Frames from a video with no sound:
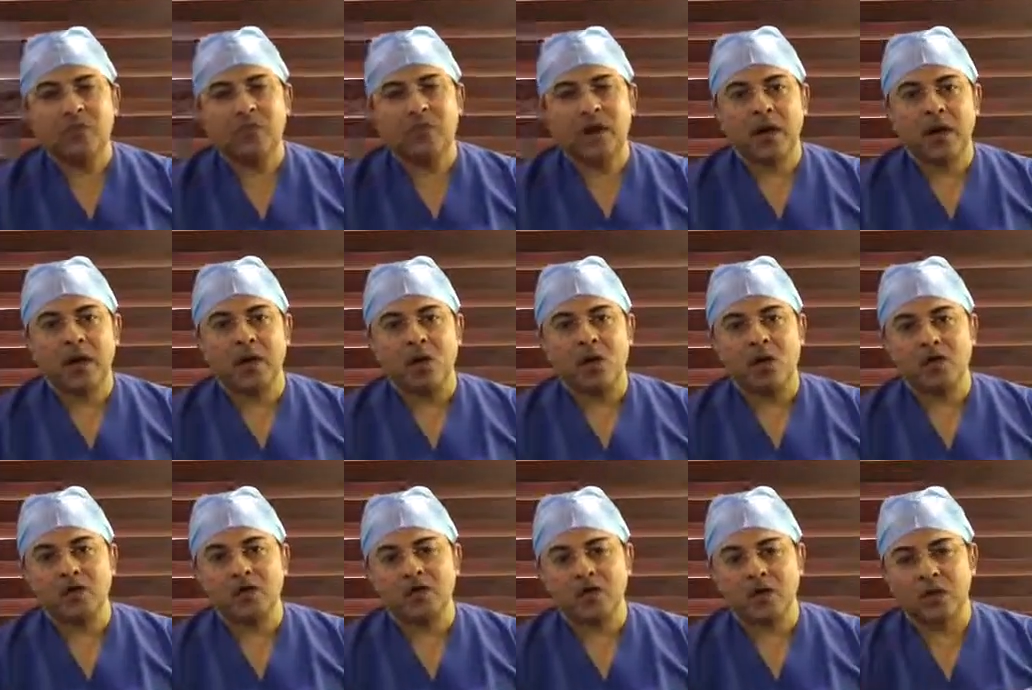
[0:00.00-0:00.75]
but
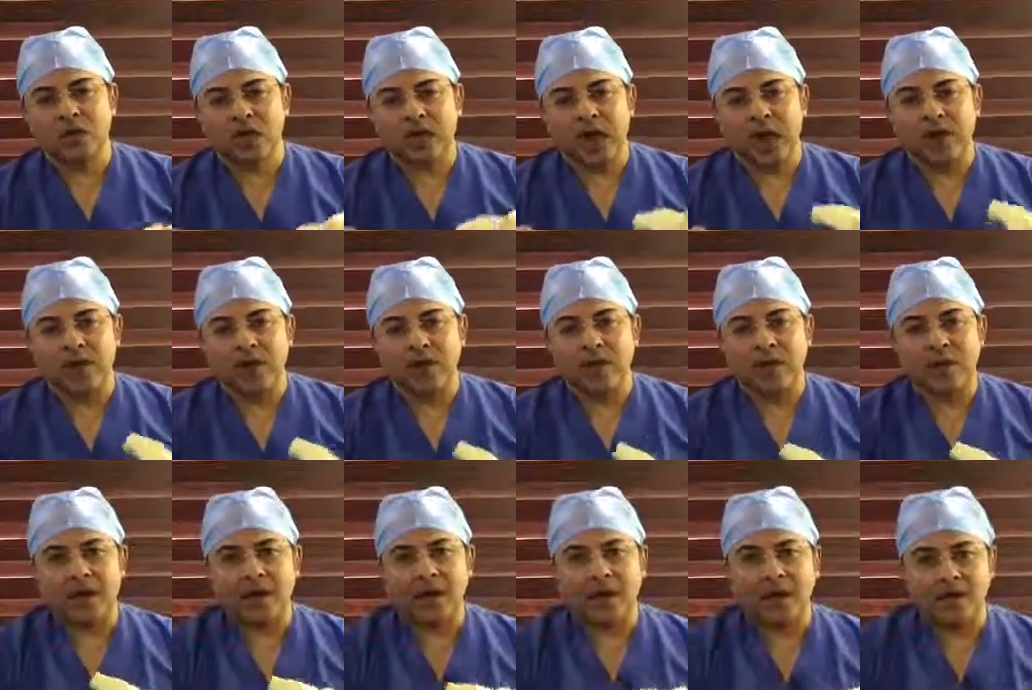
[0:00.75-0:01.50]
also the
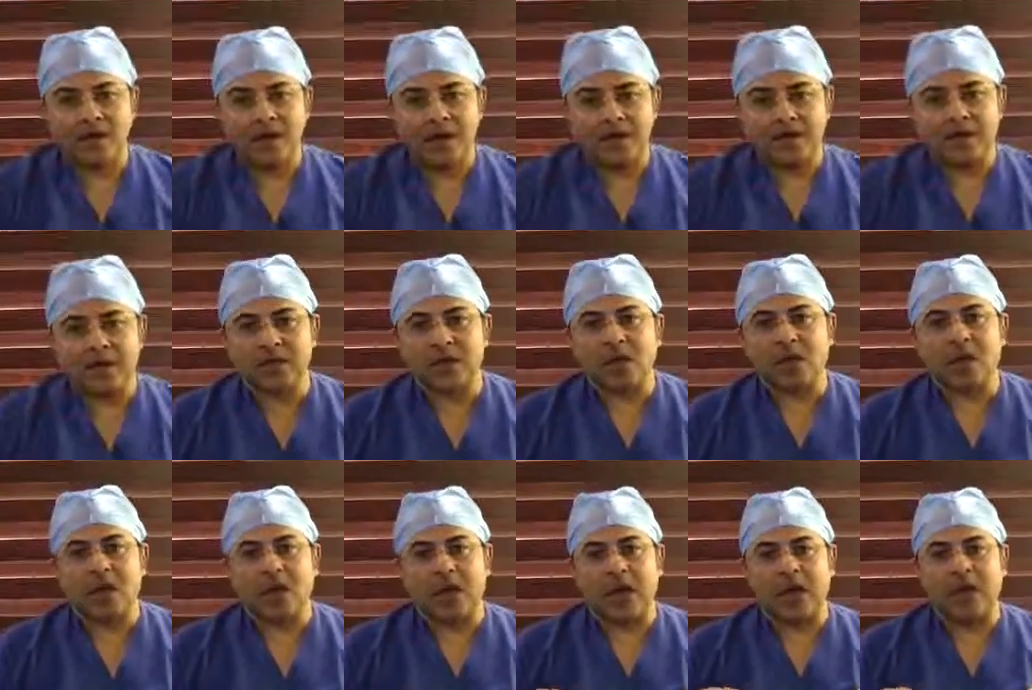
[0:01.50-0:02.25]
kinematic imaging
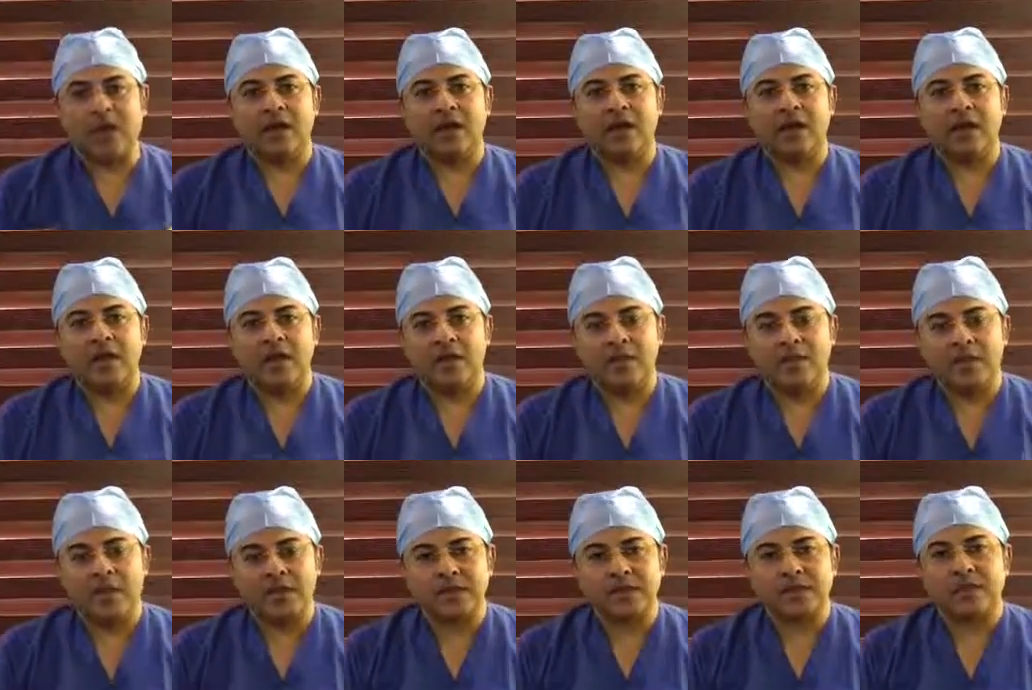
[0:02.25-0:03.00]
or kinetic
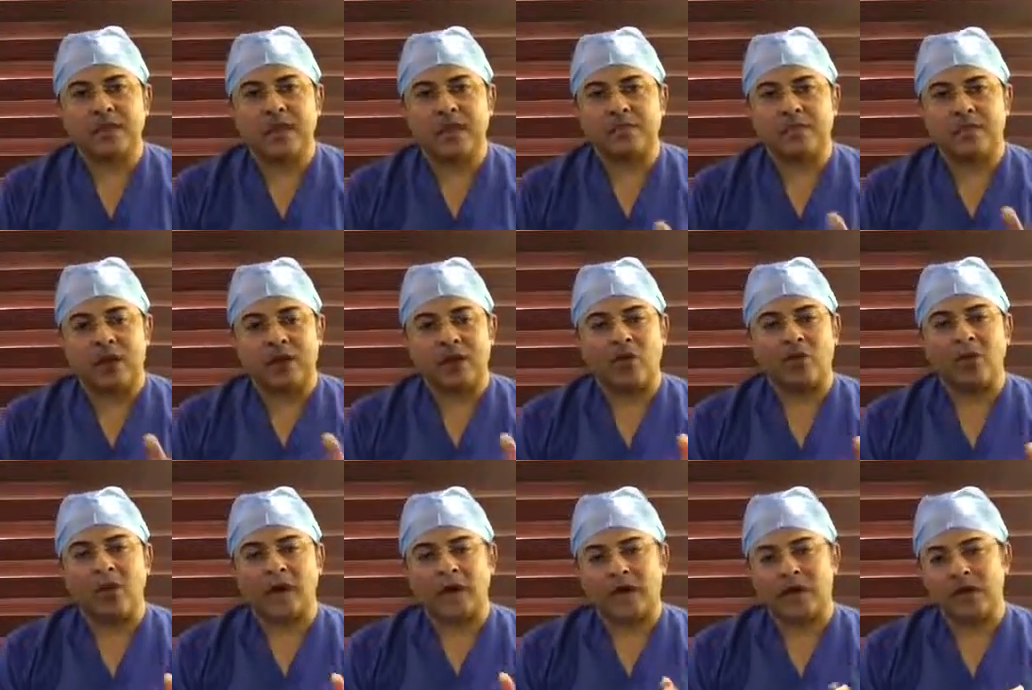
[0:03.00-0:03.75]
imaging and
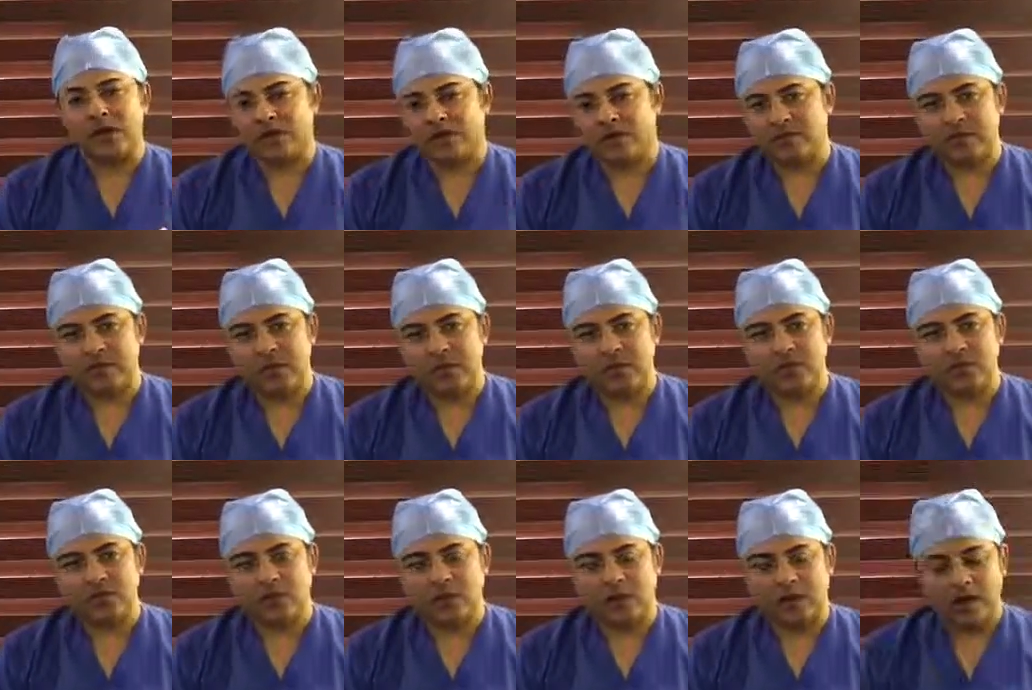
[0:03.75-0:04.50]
biomechanics of the
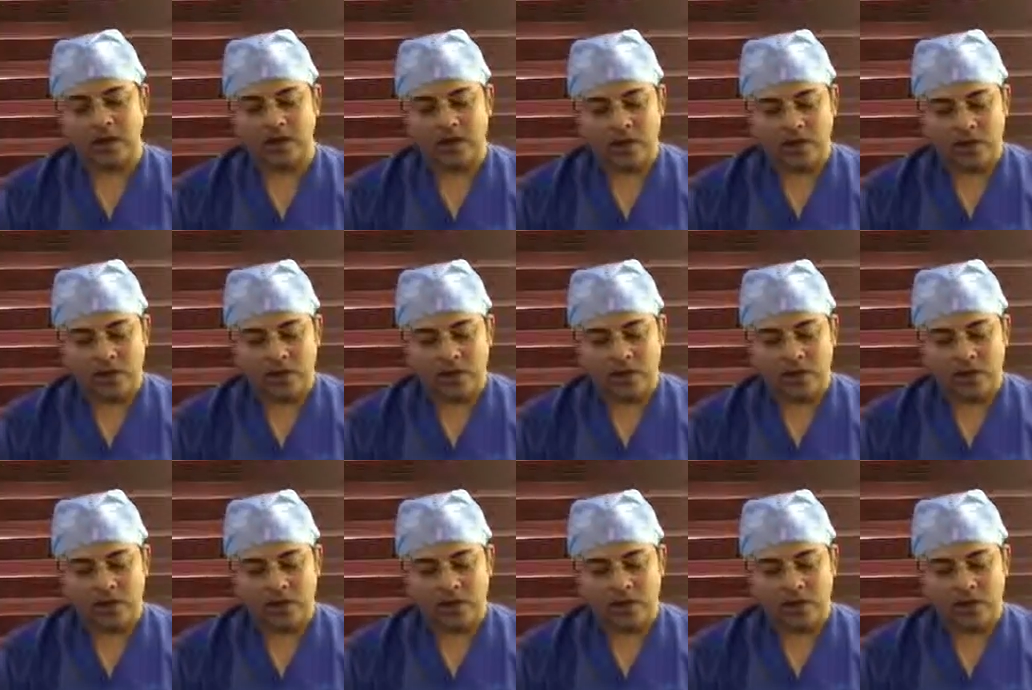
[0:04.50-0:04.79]
knee joint.